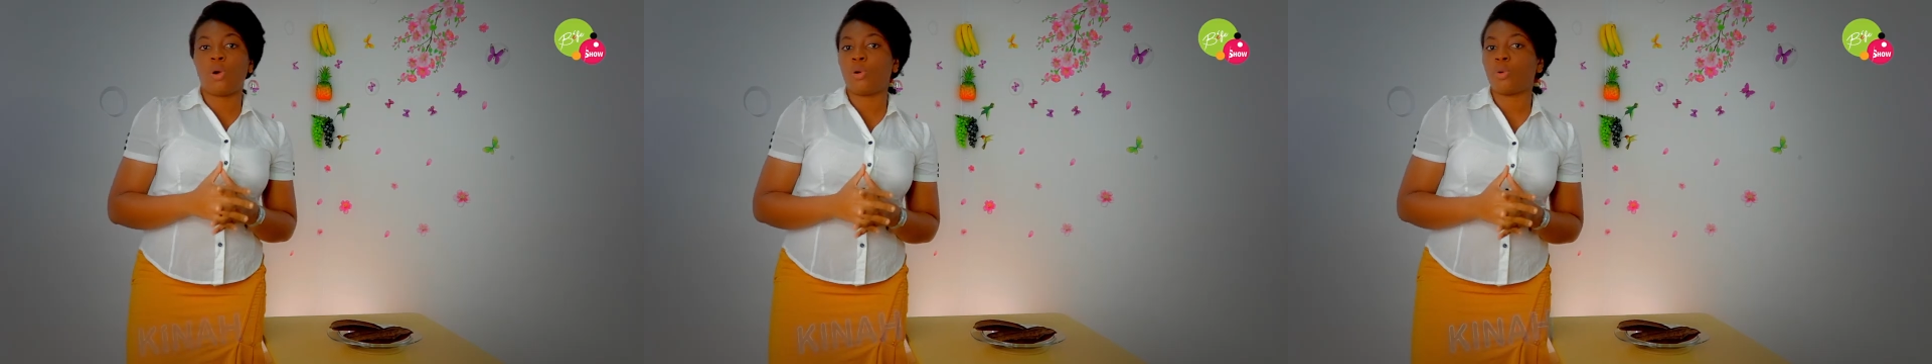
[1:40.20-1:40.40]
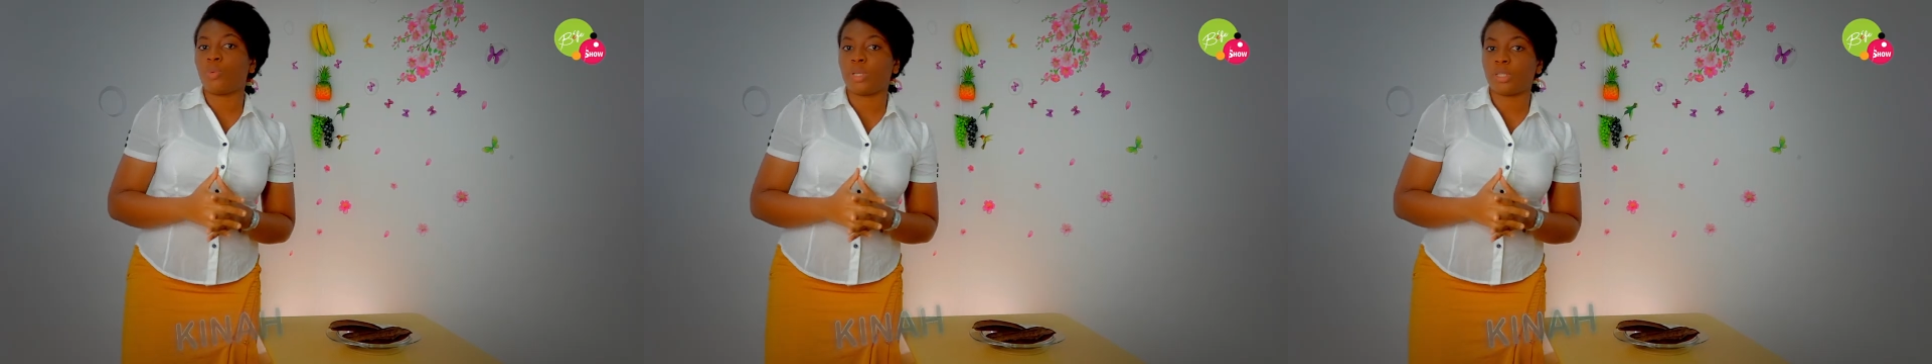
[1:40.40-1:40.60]

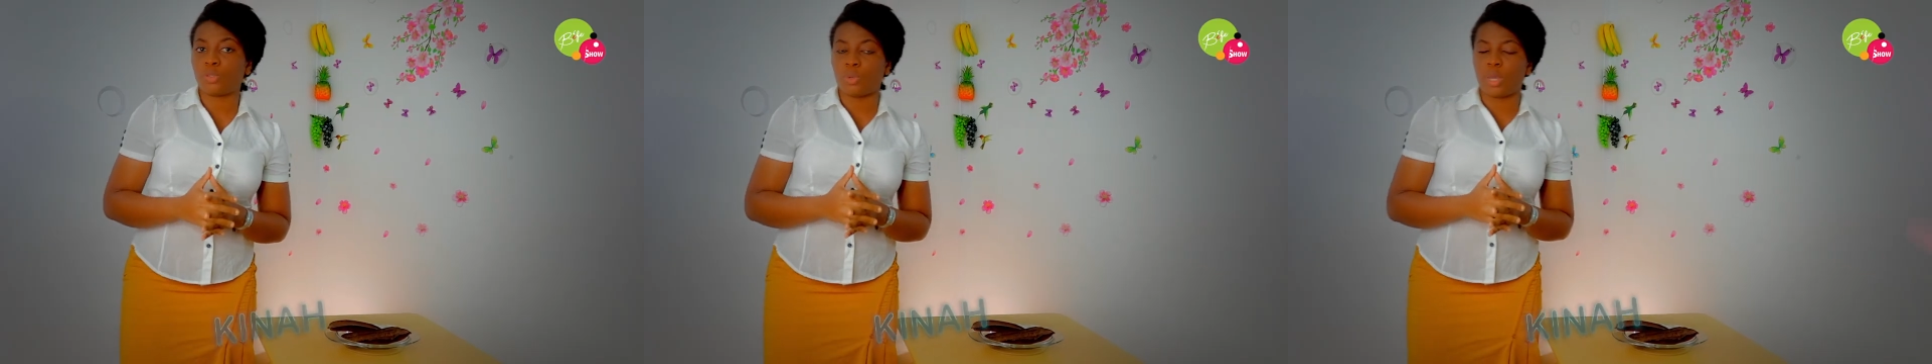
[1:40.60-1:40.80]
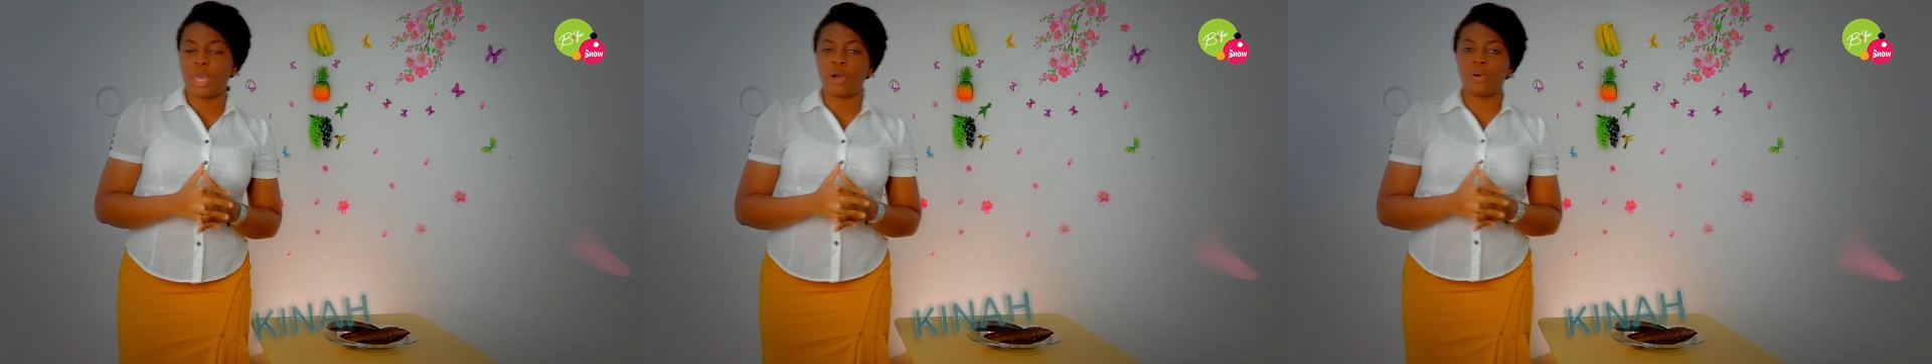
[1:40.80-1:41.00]
long way
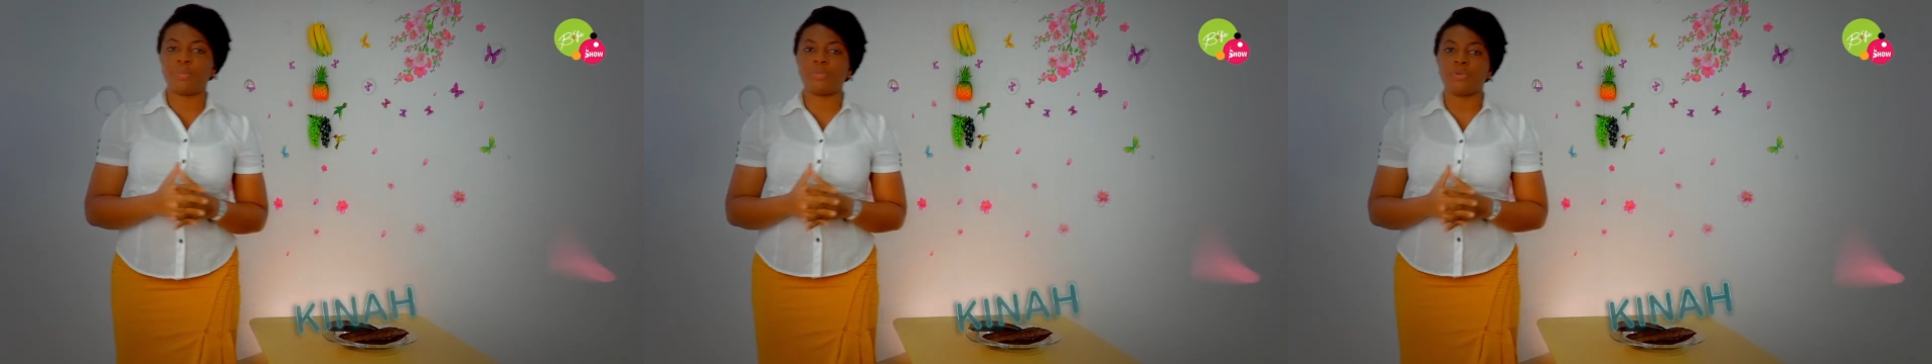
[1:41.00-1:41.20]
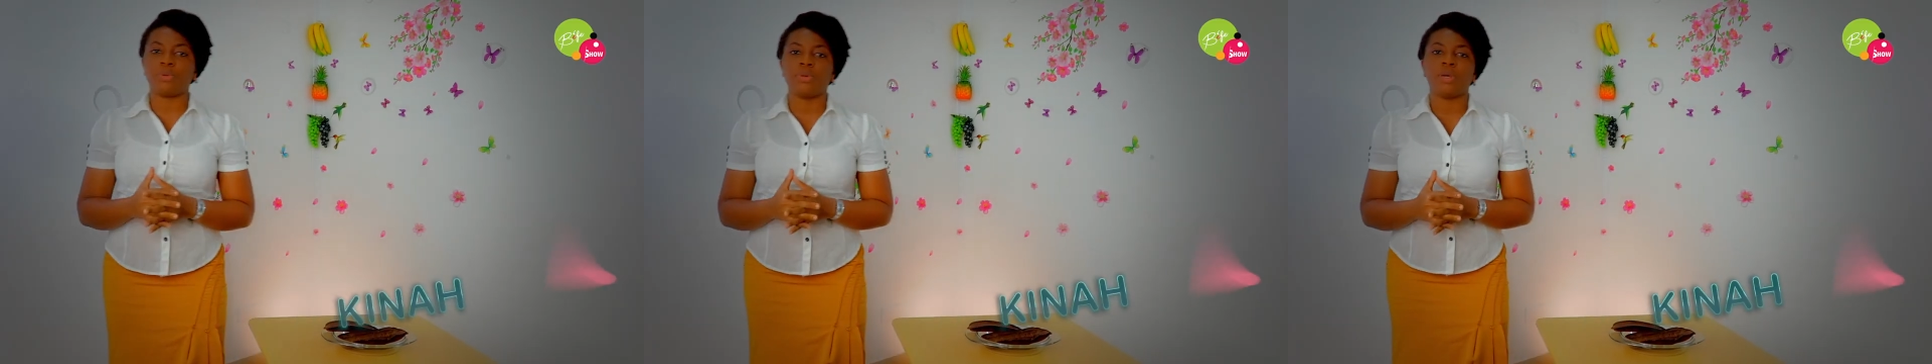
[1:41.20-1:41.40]
to
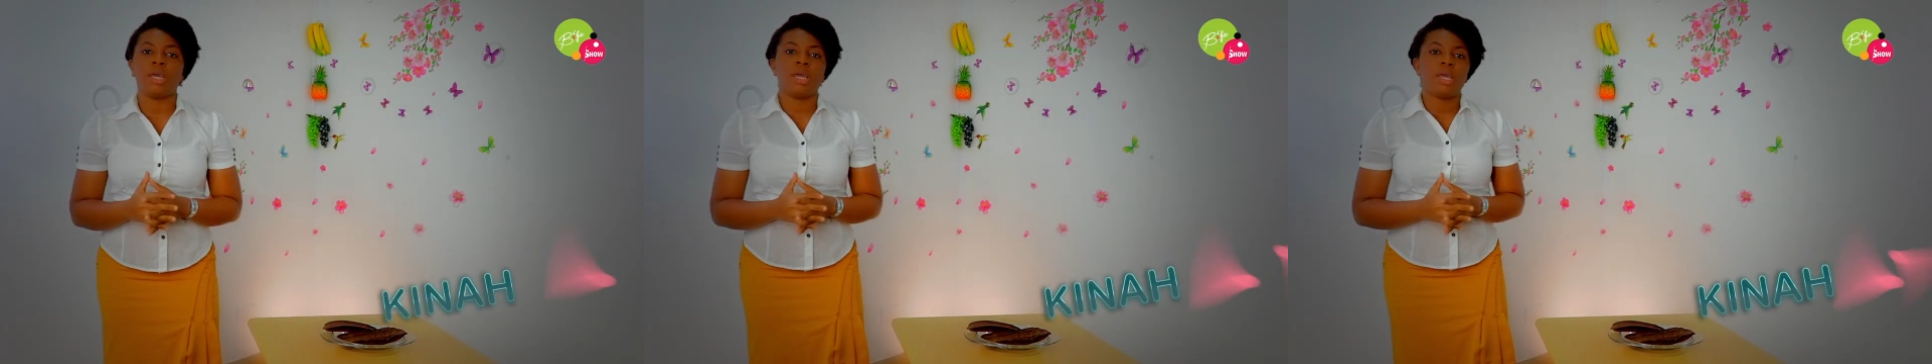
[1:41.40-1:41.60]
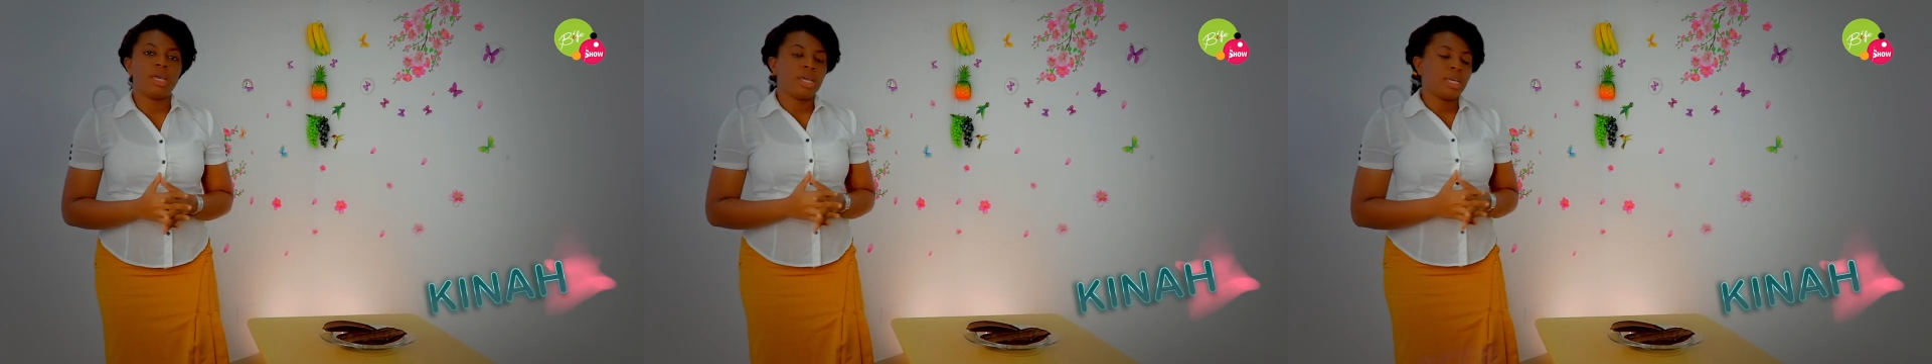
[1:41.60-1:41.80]
help you.
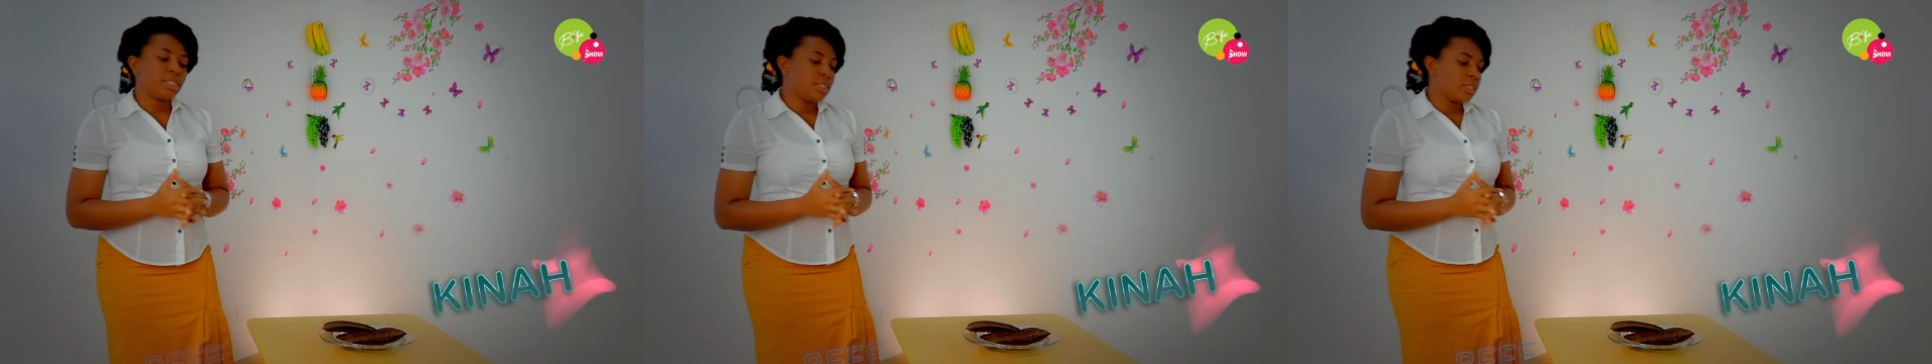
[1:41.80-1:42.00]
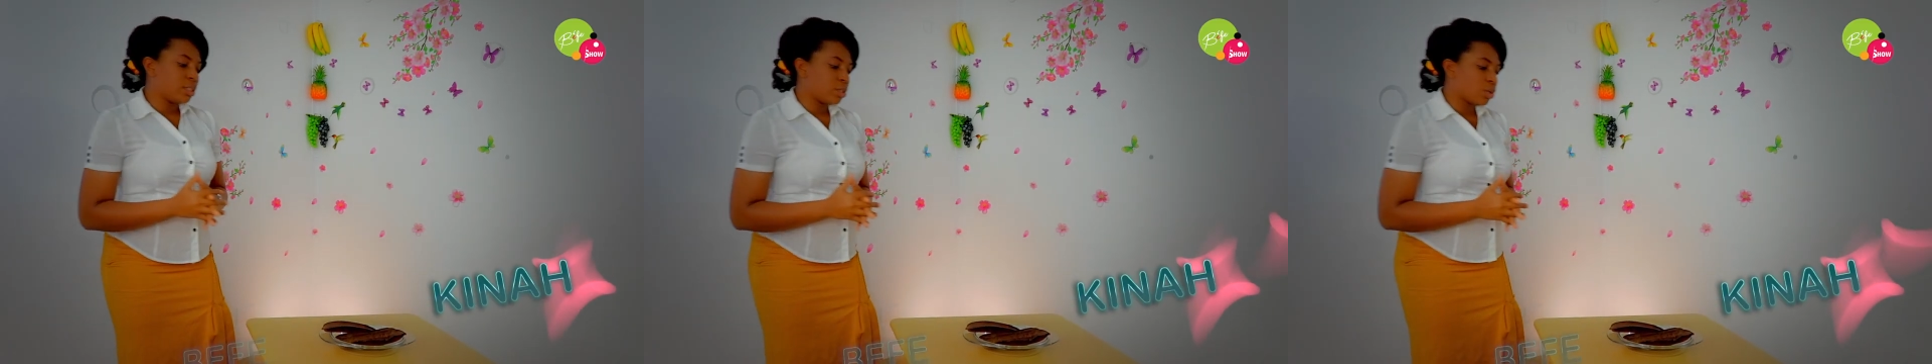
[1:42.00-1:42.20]

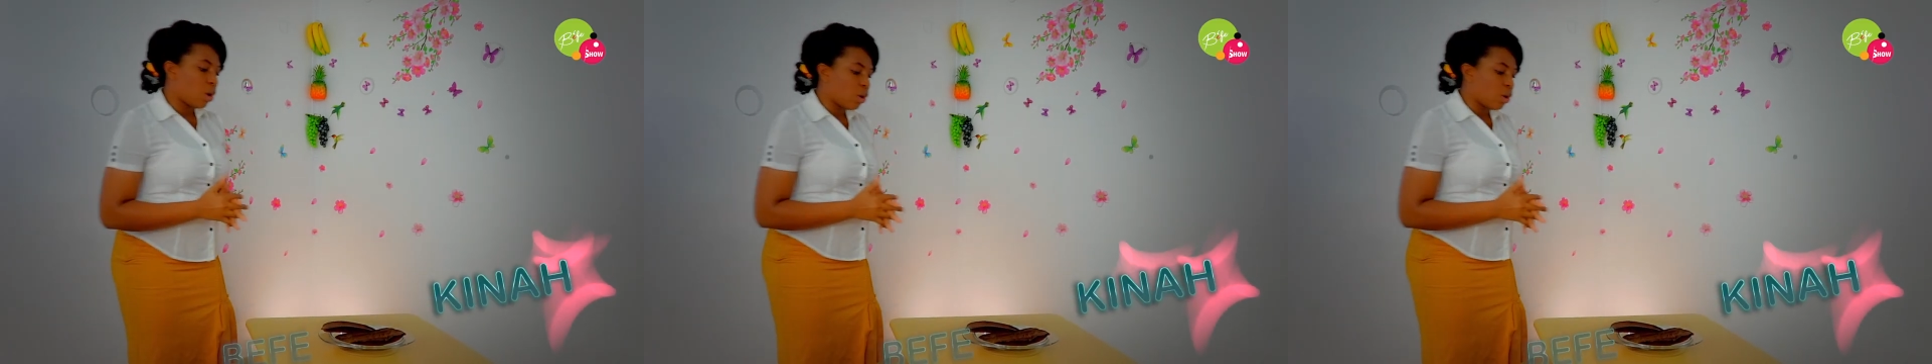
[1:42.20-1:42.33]
It is